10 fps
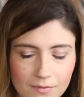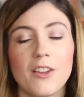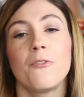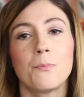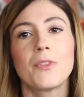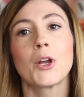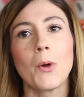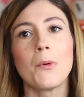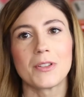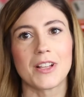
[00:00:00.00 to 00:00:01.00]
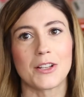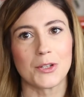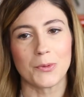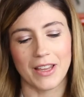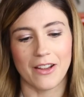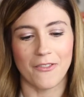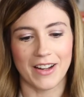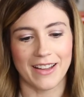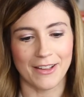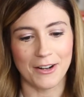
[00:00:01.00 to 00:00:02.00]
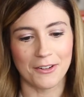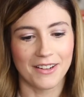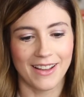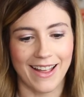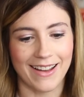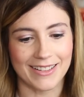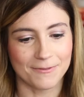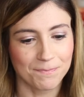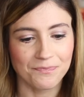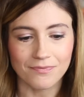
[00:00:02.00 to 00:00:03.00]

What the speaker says: The quote was also really funny though, and